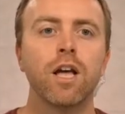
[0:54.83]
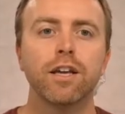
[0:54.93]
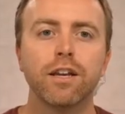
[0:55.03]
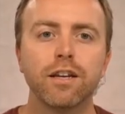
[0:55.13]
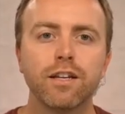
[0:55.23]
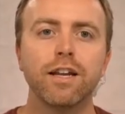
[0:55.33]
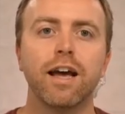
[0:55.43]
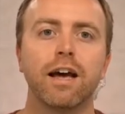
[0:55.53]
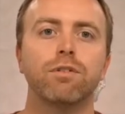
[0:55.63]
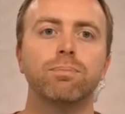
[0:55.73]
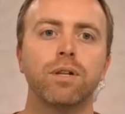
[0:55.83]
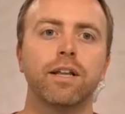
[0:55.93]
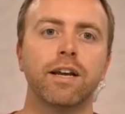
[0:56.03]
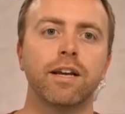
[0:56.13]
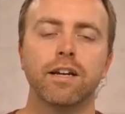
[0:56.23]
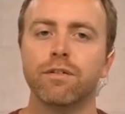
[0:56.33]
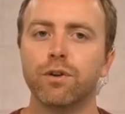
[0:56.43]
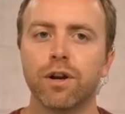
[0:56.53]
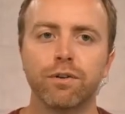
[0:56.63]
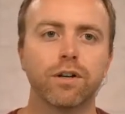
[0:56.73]
You need to have a plan, and if
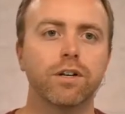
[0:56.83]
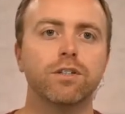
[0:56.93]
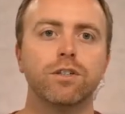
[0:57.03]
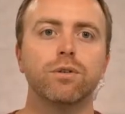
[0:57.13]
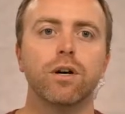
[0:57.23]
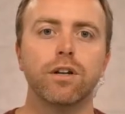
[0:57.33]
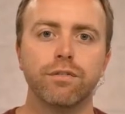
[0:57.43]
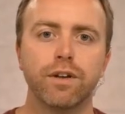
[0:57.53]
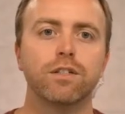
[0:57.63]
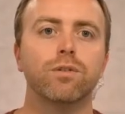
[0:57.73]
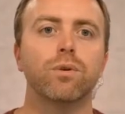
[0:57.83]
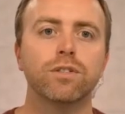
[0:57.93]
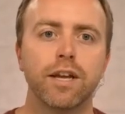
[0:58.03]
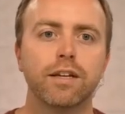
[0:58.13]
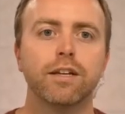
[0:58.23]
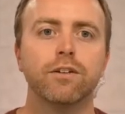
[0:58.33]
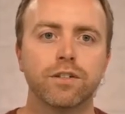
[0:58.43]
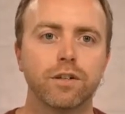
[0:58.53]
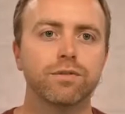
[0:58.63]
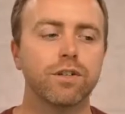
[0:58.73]
you're ever gonna do an event or take
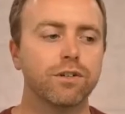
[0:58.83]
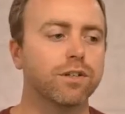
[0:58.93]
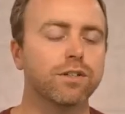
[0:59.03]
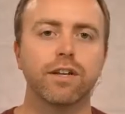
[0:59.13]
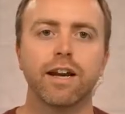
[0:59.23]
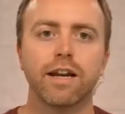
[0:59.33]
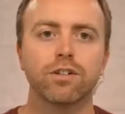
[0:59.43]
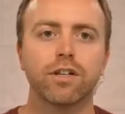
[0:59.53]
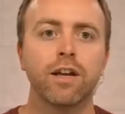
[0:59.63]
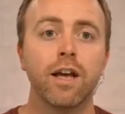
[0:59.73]
yourself seriously and actually